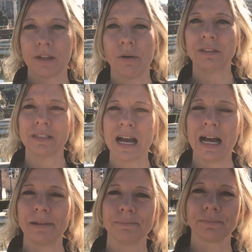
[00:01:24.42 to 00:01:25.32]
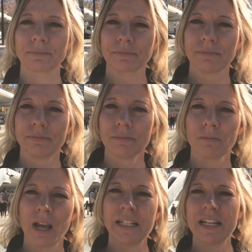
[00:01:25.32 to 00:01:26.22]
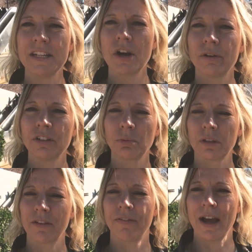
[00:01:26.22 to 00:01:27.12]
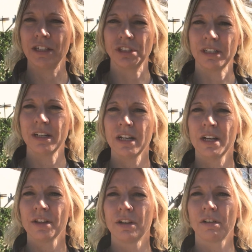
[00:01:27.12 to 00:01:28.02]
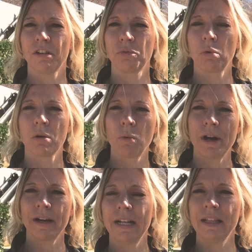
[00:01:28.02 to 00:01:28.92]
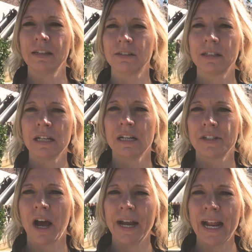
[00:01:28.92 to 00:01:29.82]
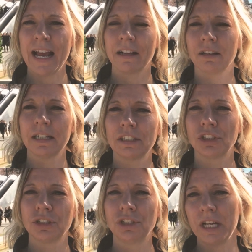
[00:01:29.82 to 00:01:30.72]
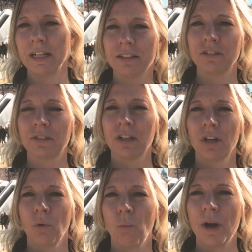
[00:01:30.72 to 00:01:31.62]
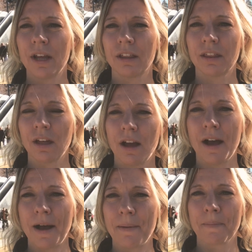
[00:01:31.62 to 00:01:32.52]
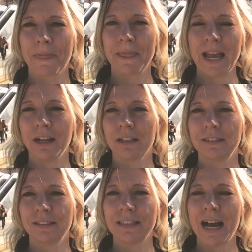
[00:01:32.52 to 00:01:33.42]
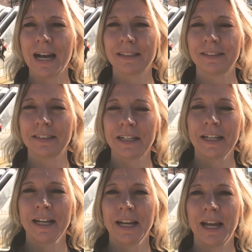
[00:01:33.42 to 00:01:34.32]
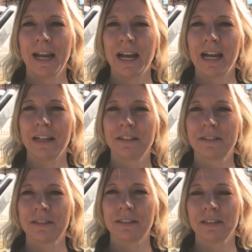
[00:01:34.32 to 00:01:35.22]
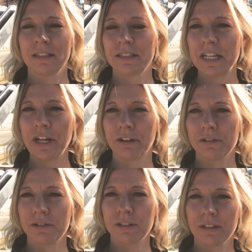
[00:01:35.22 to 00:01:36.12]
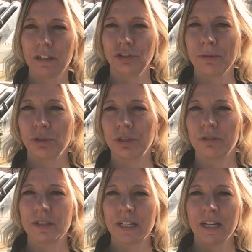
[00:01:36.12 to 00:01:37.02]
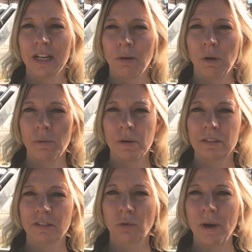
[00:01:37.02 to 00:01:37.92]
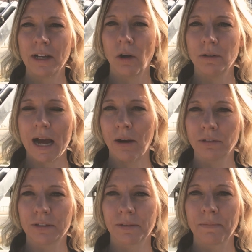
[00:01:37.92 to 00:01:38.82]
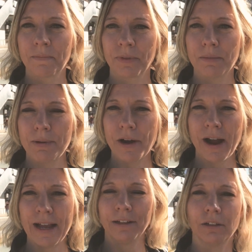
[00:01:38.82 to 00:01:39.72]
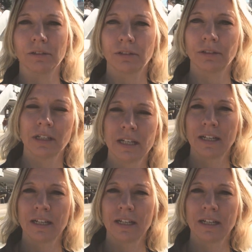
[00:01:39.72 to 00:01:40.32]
No, it's not. I did notice with the fashion, the girls were wearing these tight anklet jeans with anklet socks and sneakers, little gym shoes, when it was quite cold out, bare ankles.